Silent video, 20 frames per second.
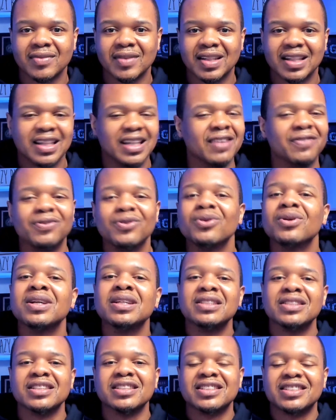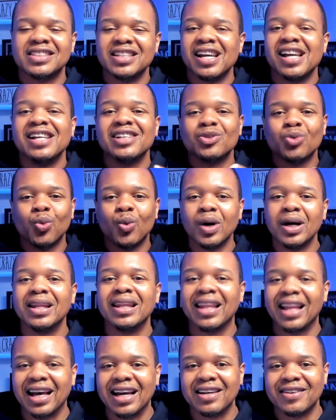If you can just change one
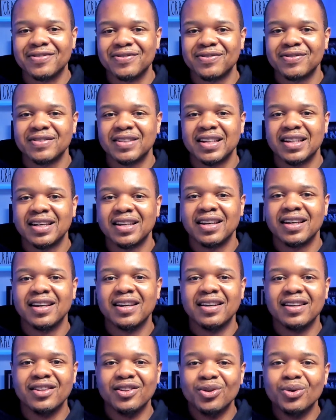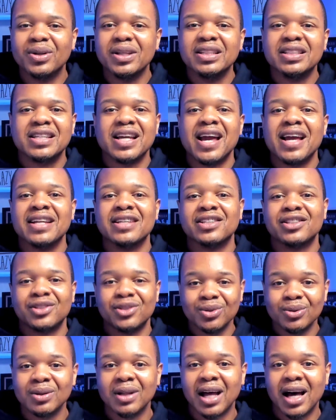life, you can change
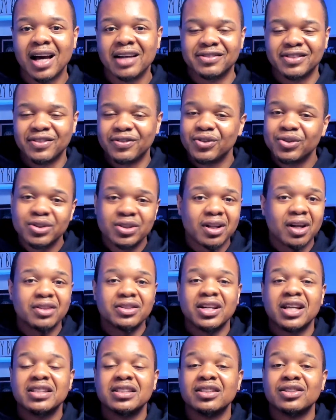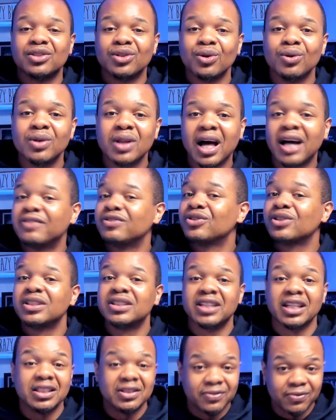2 lives. If you start changing 2 lives, you can
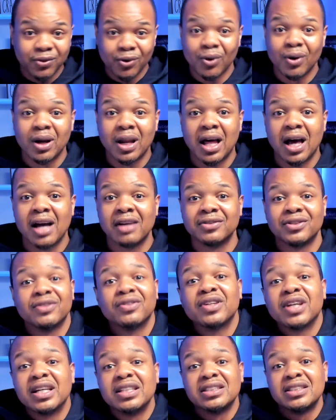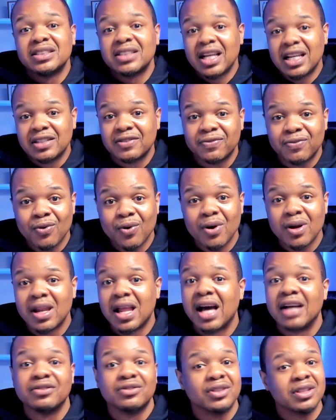change 4 lives. If you can change 4
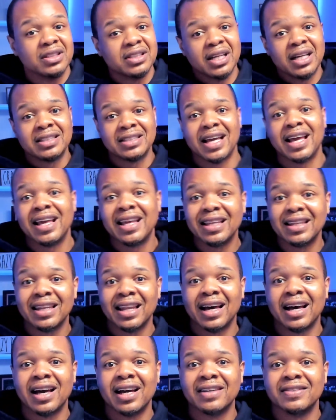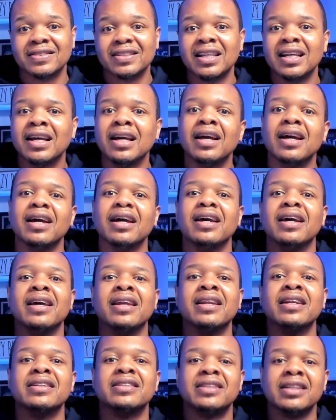lives, you can change 8 lives. And
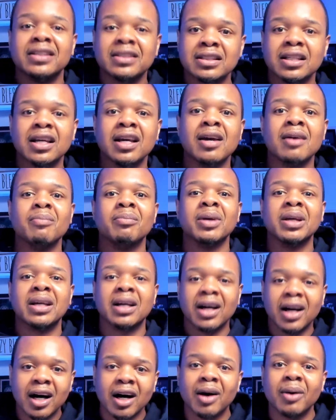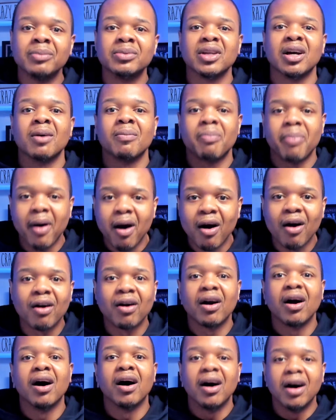it just becomes a
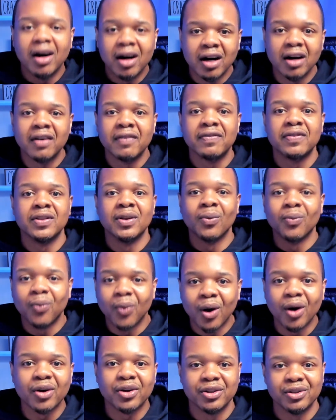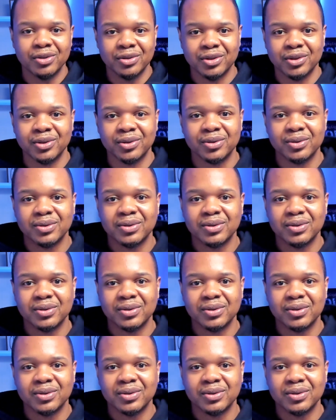part of the work you do.